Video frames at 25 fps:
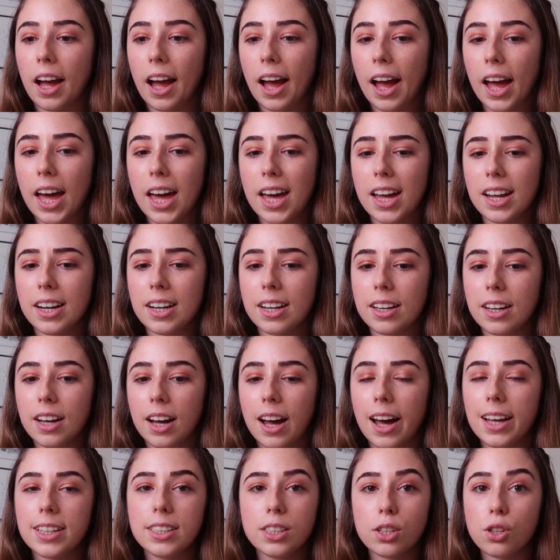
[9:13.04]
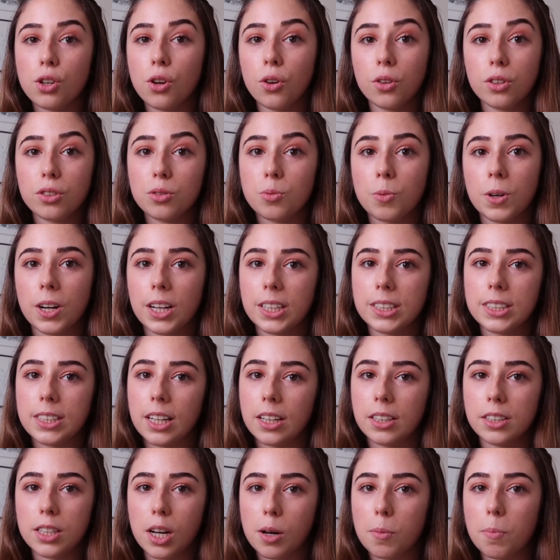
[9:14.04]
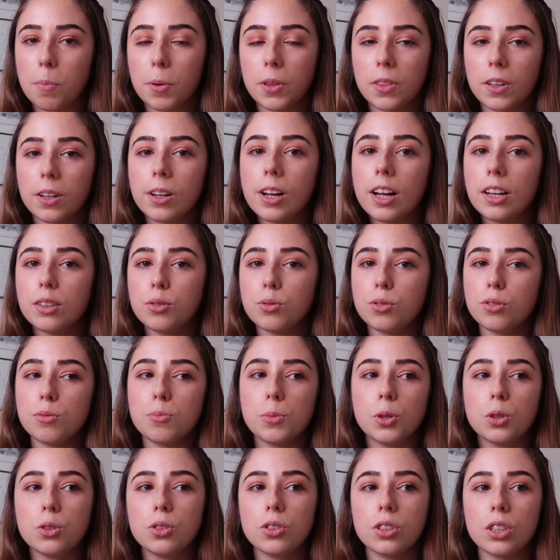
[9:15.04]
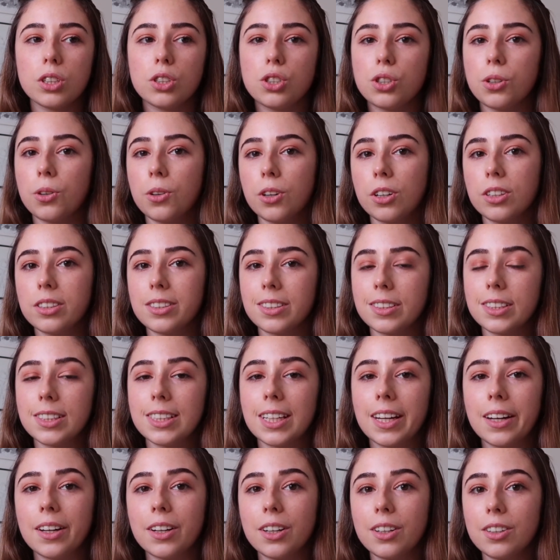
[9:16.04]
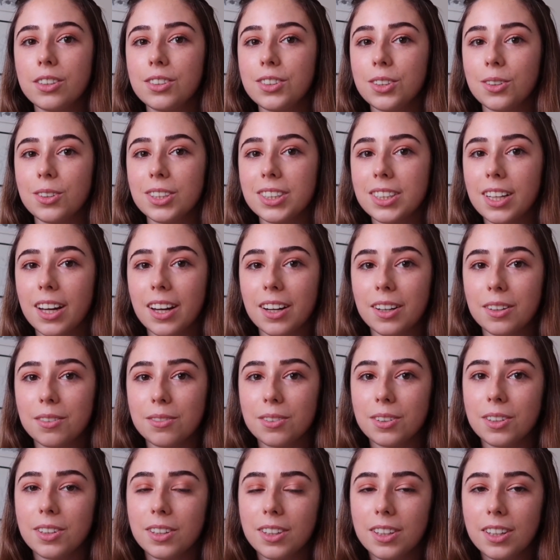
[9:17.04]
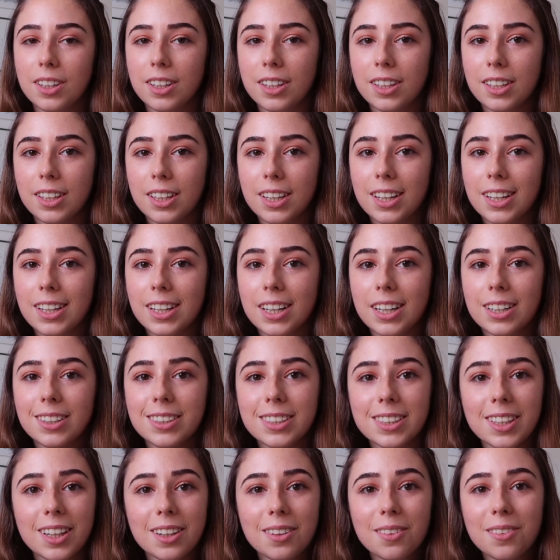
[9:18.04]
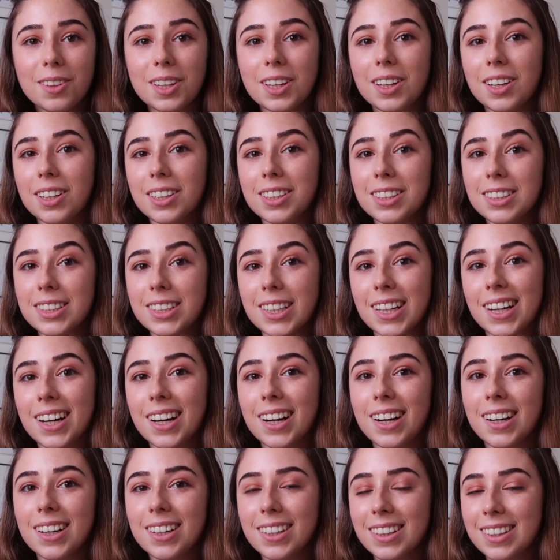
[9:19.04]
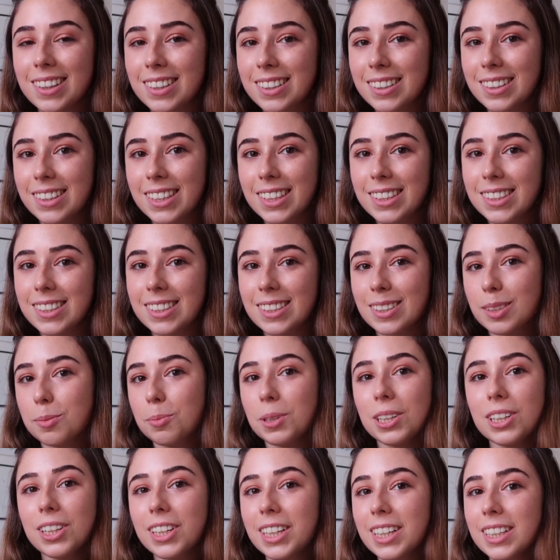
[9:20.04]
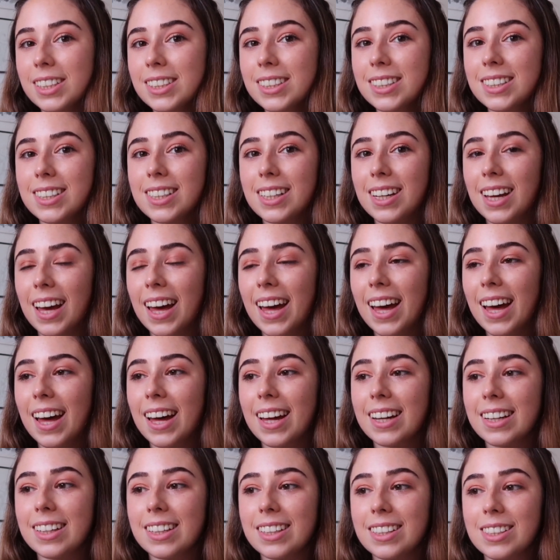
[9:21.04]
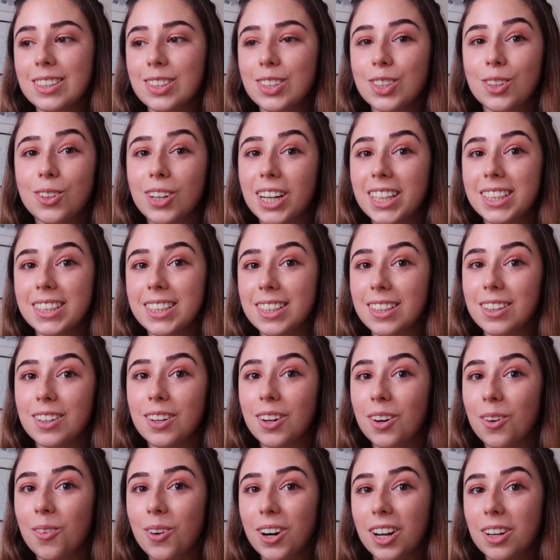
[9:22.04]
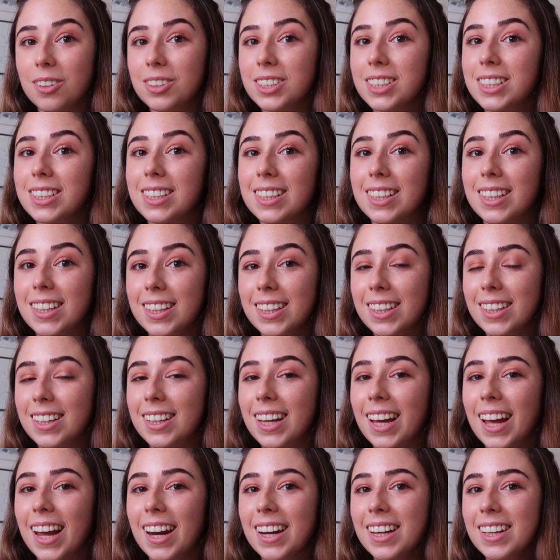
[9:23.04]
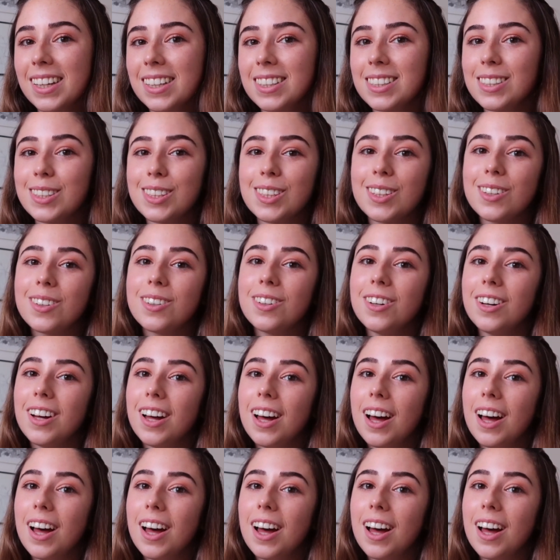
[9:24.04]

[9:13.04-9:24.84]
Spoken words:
and I didn't know this when I signed up, but the class was mostly juniors and seniors, so I was kind of the youngest there and the least experienced, and so I didn't know what I was getting into.